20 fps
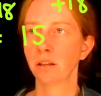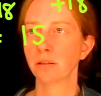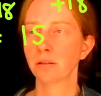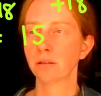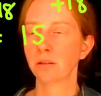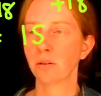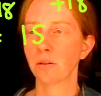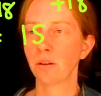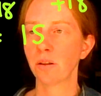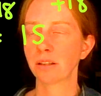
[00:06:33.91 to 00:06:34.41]

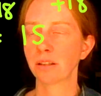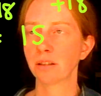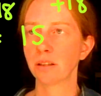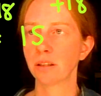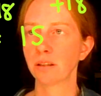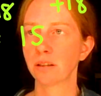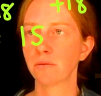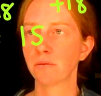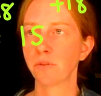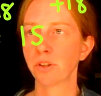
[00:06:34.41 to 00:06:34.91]
So that's
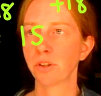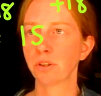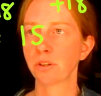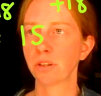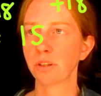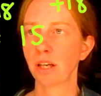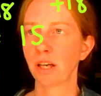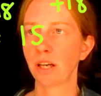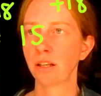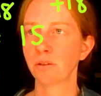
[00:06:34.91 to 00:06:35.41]
this
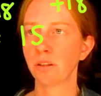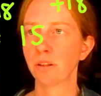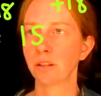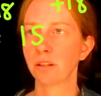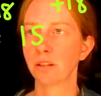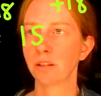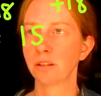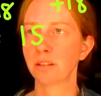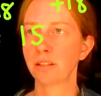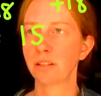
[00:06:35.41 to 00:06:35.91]
first side. So
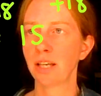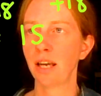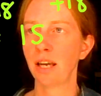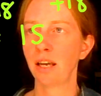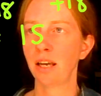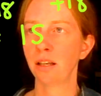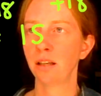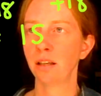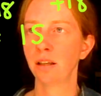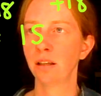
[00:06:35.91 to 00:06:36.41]
this is
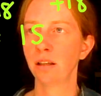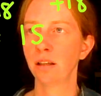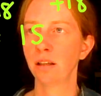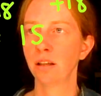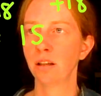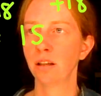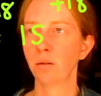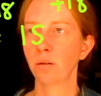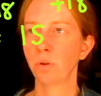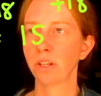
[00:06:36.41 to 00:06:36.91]
10
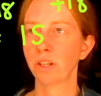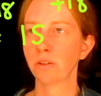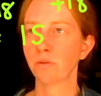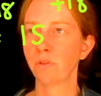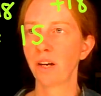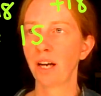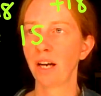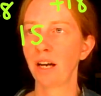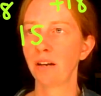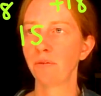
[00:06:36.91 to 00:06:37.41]
plus
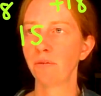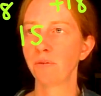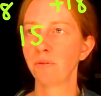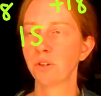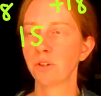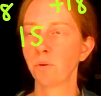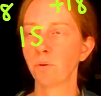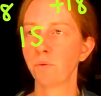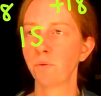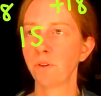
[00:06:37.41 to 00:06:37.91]
5,
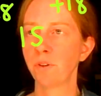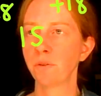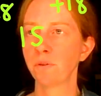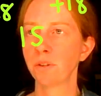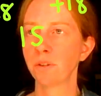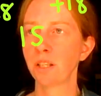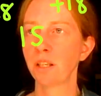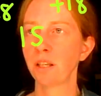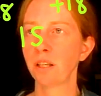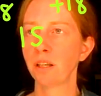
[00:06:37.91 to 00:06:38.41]
so
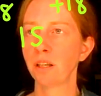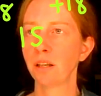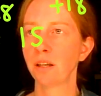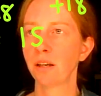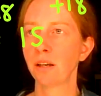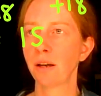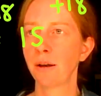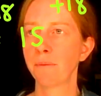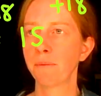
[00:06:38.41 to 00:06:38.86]
15.